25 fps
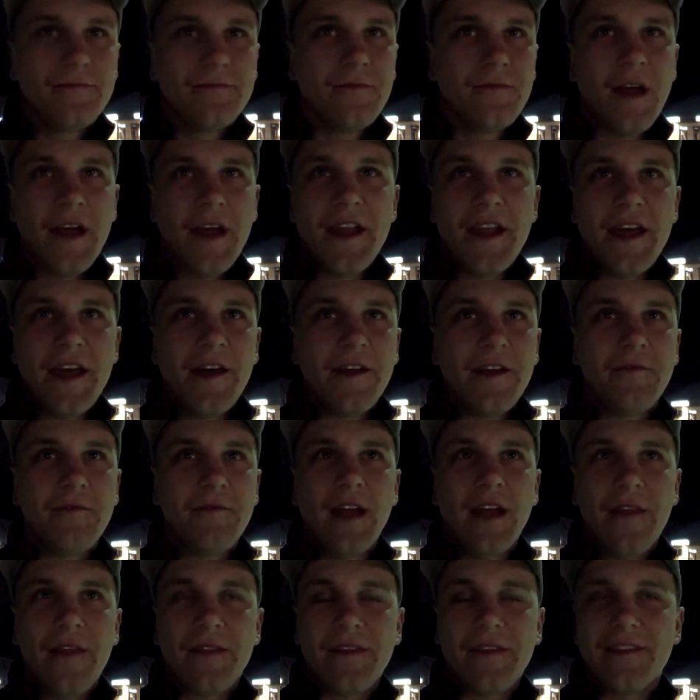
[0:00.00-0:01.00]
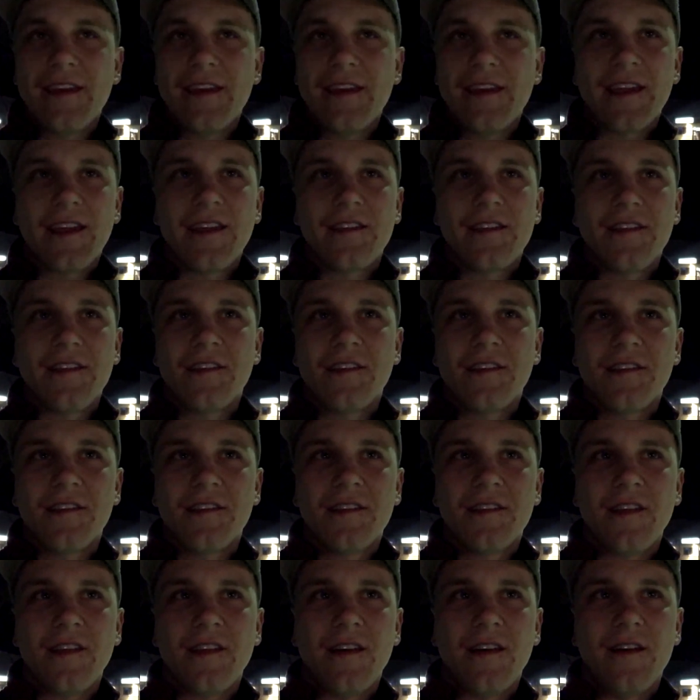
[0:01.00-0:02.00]
my dad got the
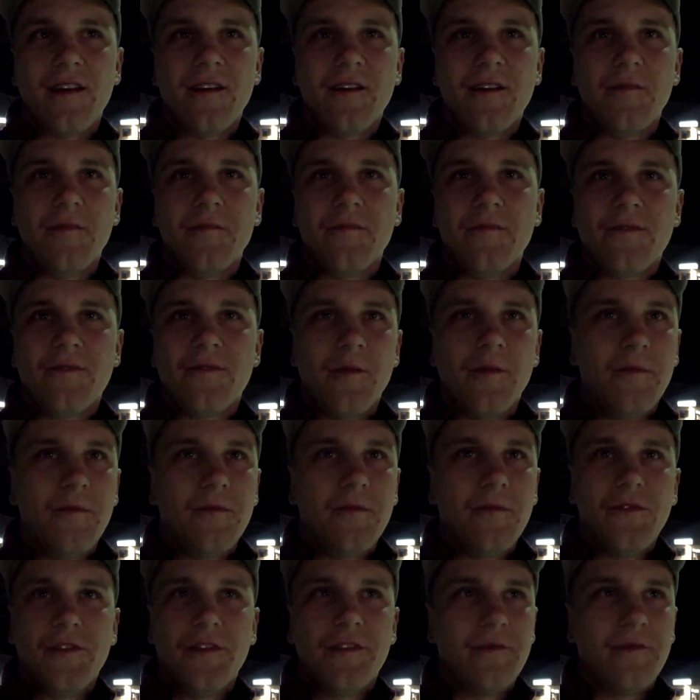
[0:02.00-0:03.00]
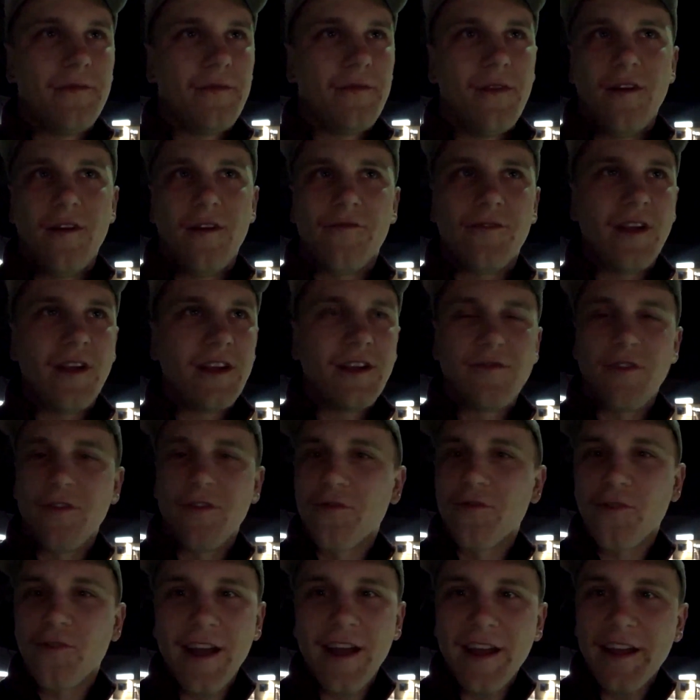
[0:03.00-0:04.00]
tickets from a friend of a
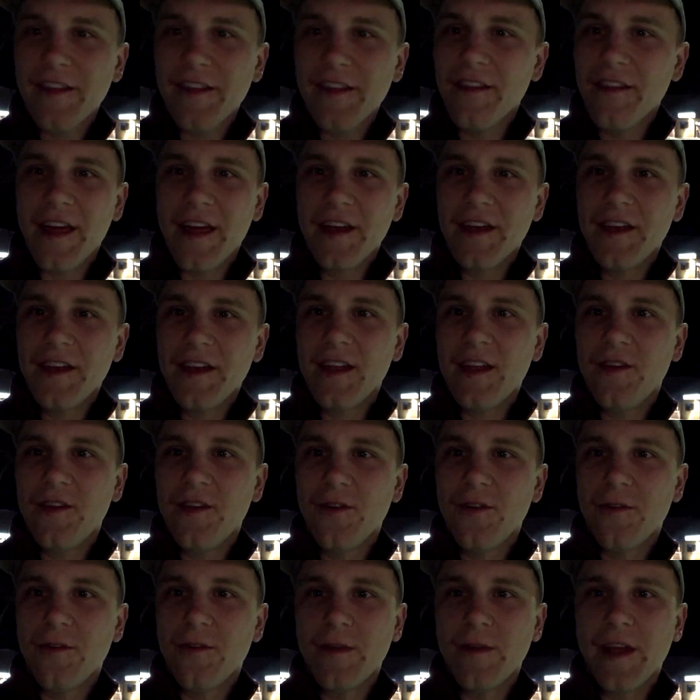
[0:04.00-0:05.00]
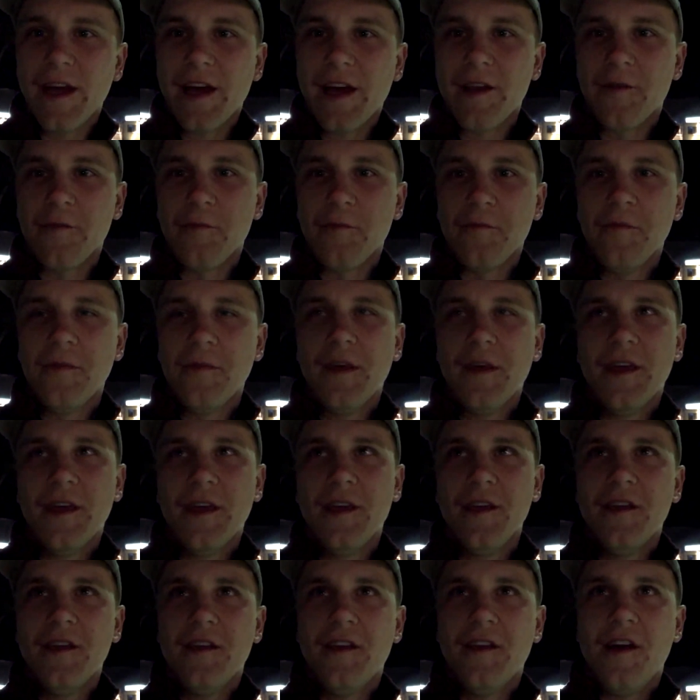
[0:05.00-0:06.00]
friend that he knew, and we got them
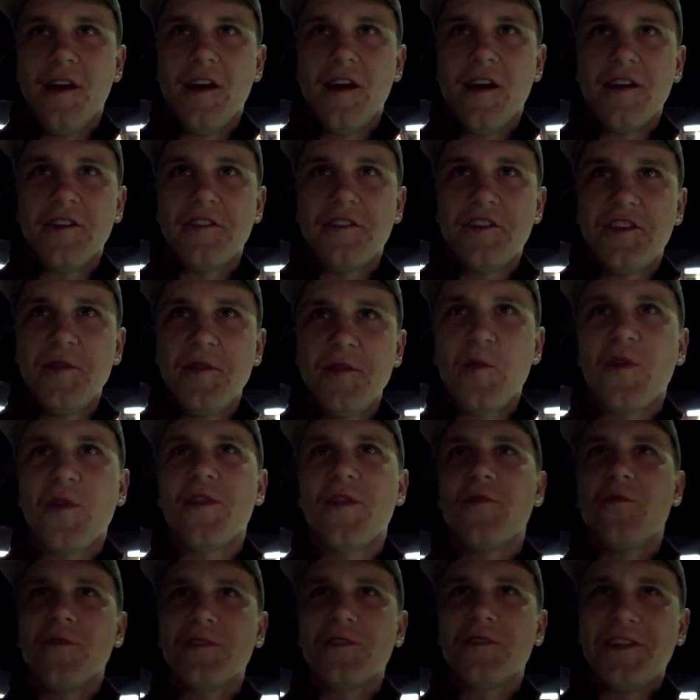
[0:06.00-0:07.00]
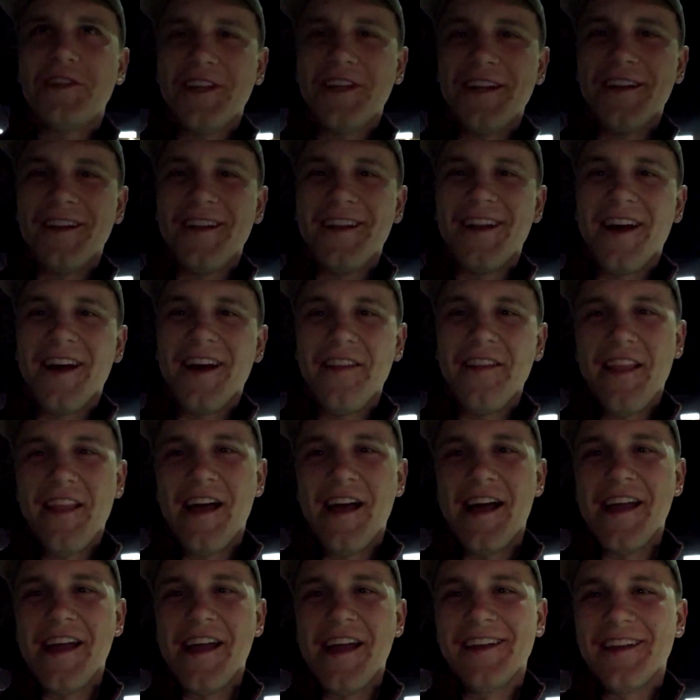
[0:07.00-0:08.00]
cheaper than what you're hearing
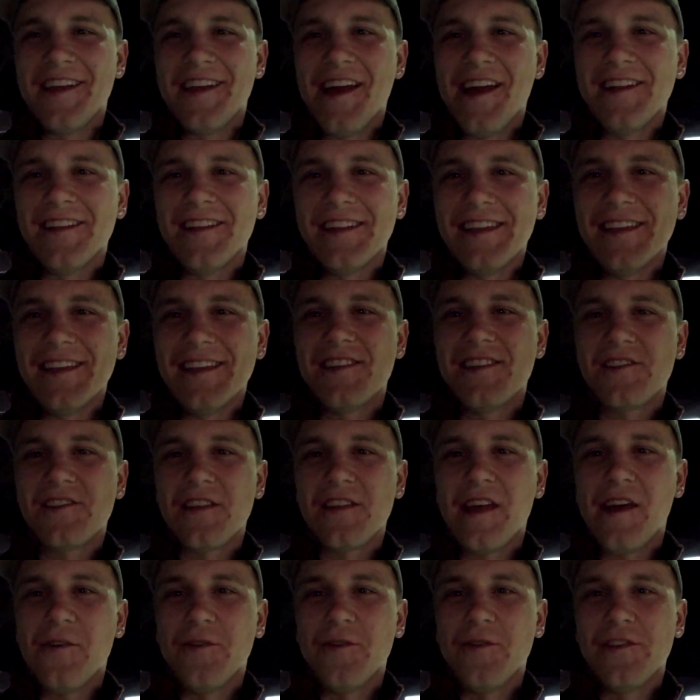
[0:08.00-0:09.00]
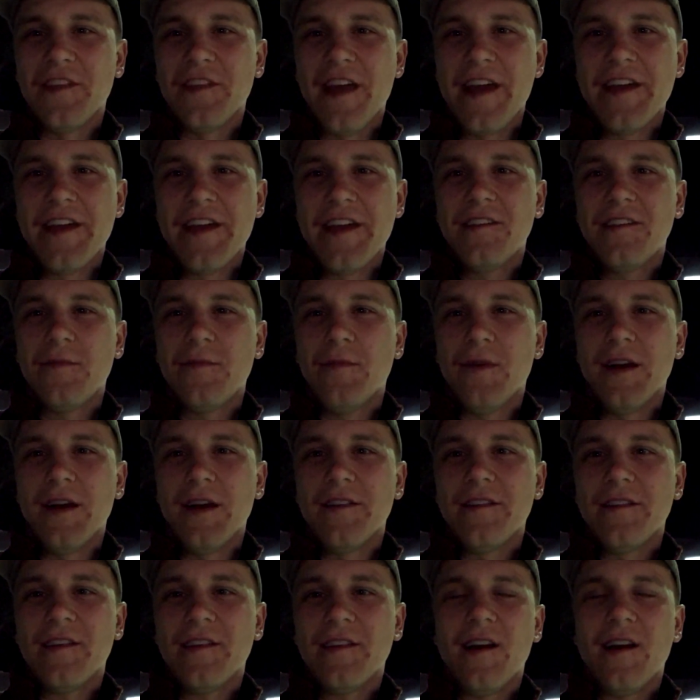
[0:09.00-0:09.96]
online, at least. So that was nice. Wow. But